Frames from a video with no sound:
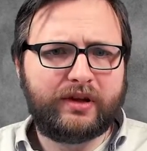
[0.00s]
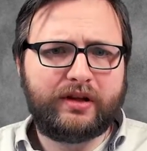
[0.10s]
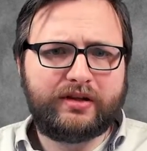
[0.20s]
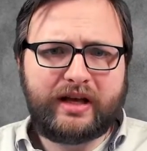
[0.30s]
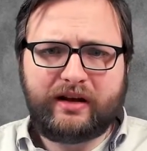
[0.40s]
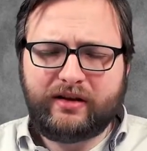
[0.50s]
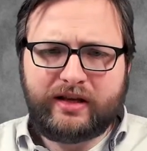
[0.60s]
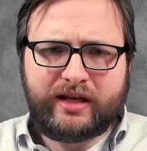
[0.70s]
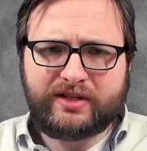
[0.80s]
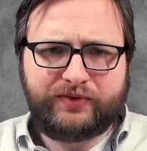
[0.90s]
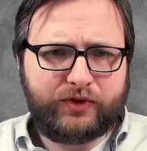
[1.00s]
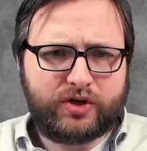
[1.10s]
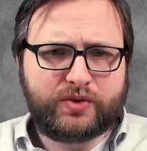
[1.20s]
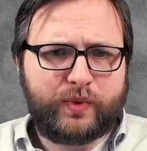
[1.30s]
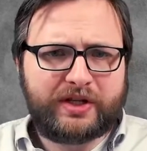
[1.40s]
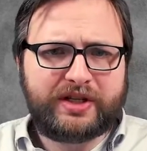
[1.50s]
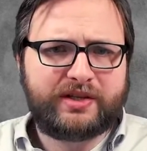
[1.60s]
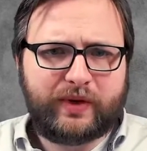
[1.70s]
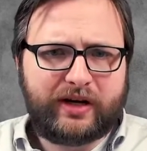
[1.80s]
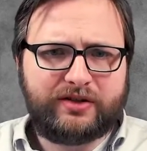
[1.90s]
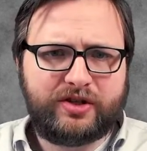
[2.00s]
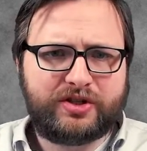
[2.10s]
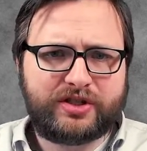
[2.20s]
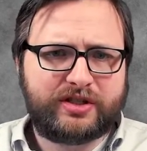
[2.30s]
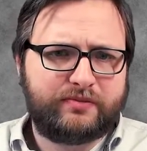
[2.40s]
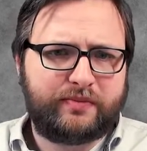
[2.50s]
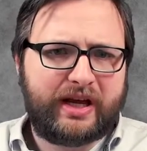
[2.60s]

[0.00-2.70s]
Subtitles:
His first watches were just